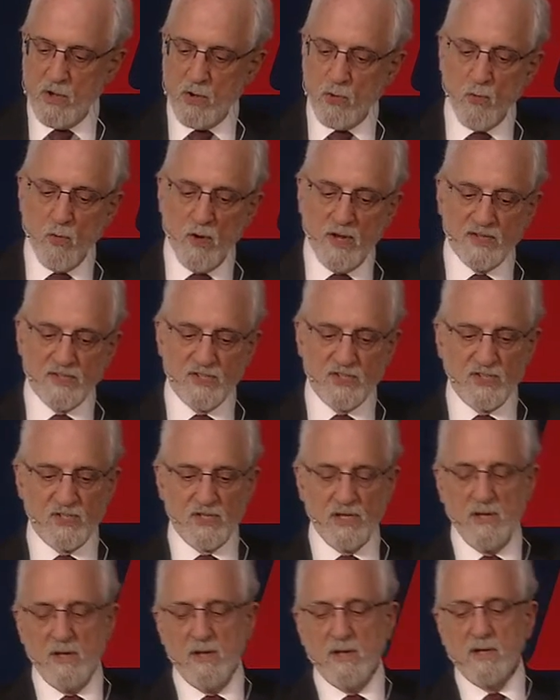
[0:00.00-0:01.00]

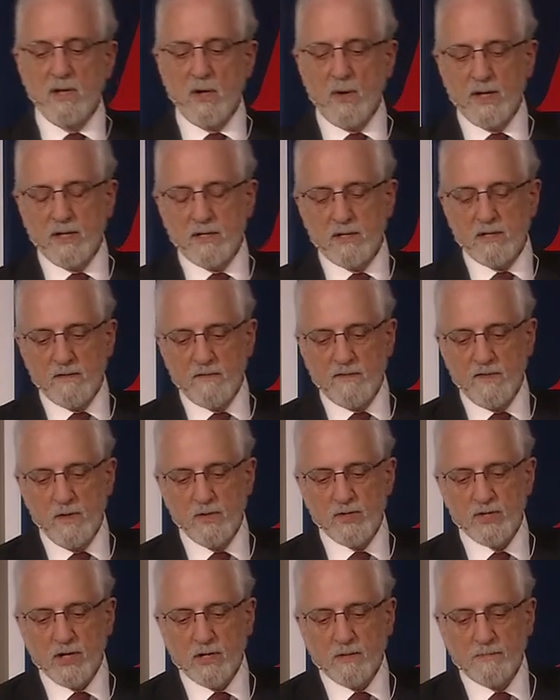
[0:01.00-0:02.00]
risks going into the
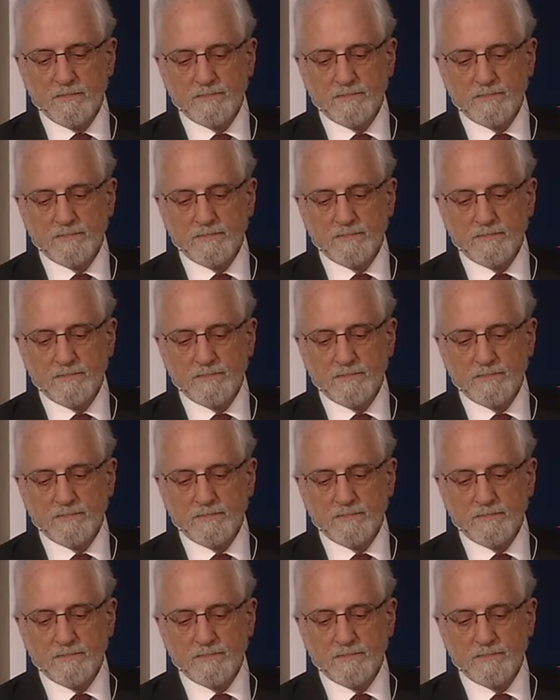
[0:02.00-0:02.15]
future.